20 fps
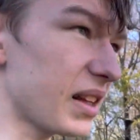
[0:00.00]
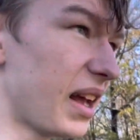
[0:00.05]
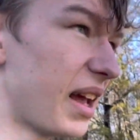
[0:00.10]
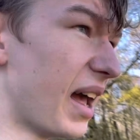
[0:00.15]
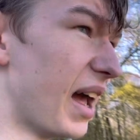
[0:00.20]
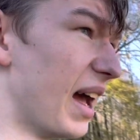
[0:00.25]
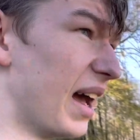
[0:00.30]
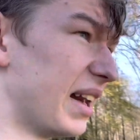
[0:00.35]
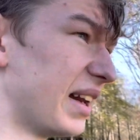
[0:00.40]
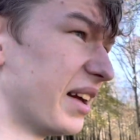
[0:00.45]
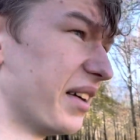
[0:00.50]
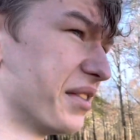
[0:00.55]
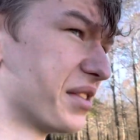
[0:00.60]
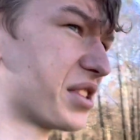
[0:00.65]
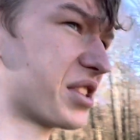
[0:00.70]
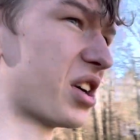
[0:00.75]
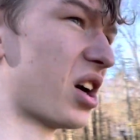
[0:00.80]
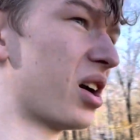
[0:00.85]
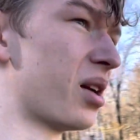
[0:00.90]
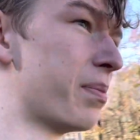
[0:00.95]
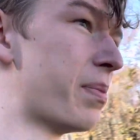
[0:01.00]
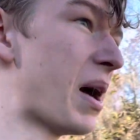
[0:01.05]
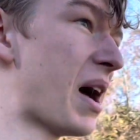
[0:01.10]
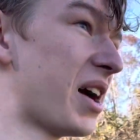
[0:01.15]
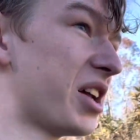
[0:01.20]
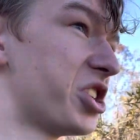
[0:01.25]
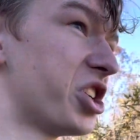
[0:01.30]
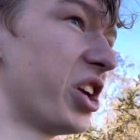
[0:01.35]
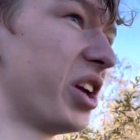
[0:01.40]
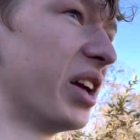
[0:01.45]
And have started
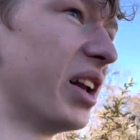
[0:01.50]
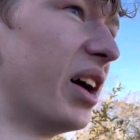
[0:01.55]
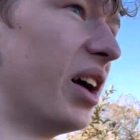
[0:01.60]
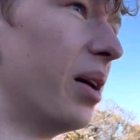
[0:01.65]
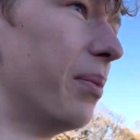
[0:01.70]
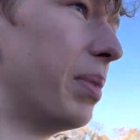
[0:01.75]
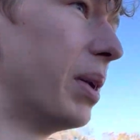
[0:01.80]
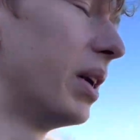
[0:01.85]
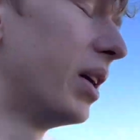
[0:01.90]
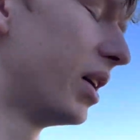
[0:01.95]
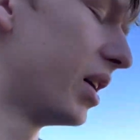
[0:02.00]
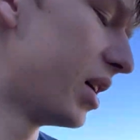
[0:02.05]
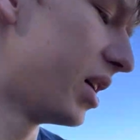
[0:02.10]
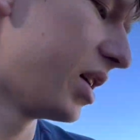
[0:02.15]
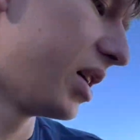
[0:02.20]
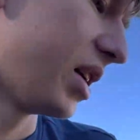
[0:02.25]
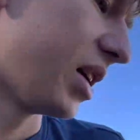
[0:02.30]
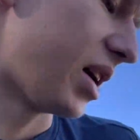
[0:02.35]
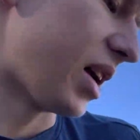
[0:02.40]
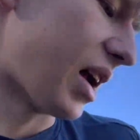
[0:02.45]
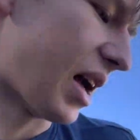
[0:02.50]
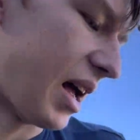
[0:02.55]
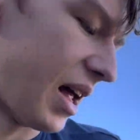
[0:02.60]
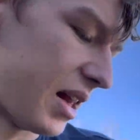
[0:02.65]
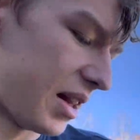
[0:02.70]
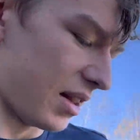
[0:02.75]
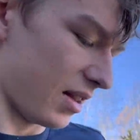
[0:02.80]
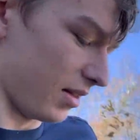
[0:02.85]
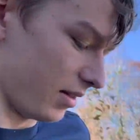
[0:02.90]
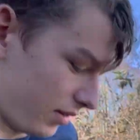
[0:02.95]
patching it up, and